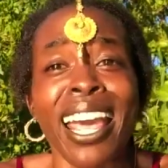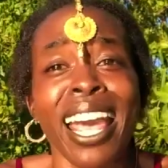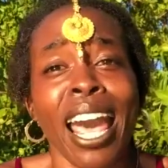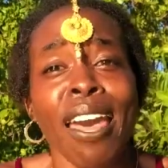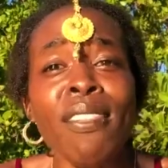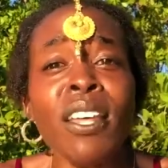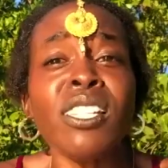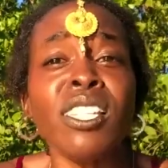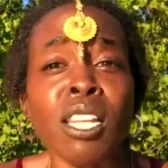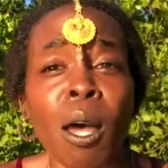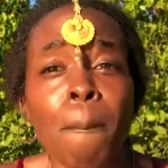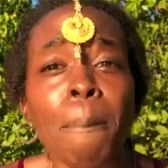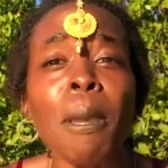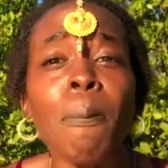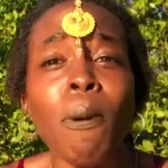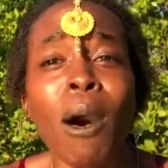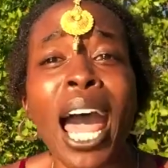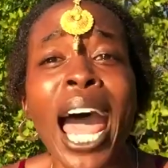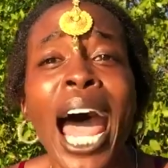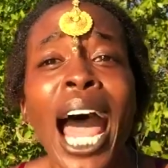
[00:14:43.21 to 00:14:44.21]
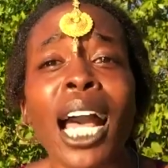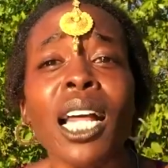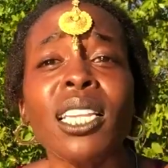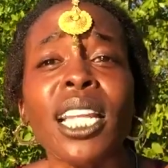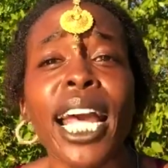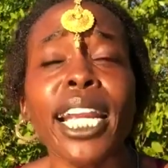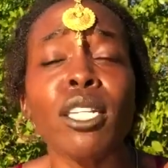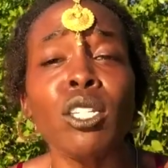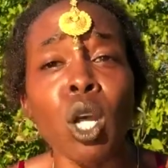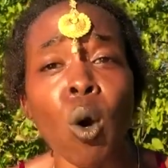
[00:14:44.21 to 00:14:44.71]
And then some people act
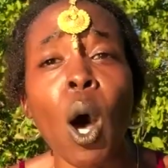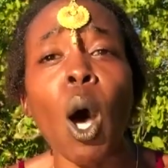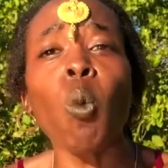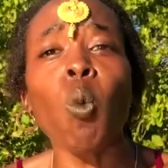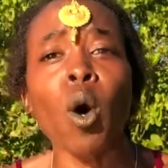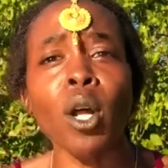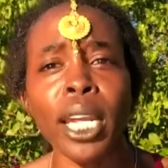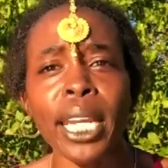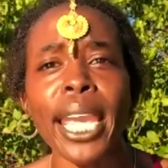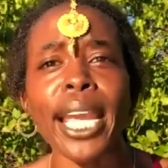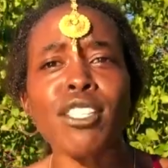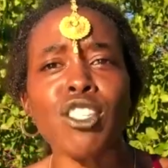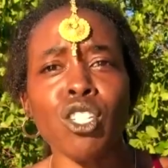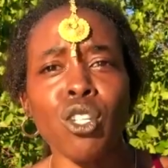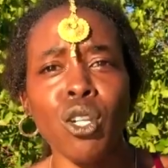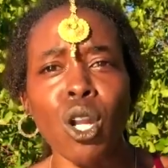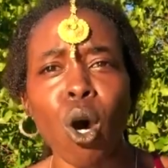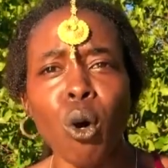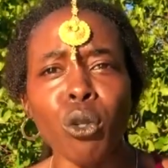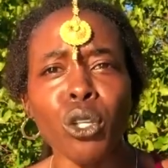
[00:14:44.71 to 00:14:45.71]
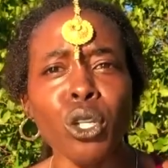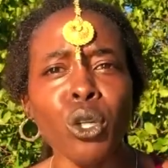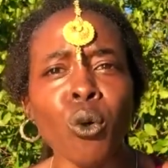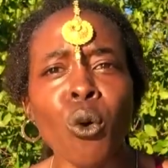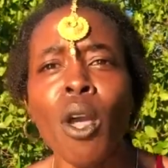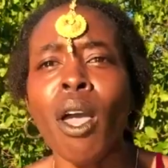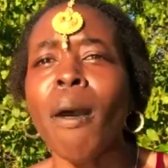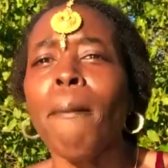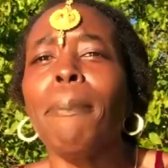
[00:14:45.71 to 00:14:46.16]
like, no, I want to get to know you,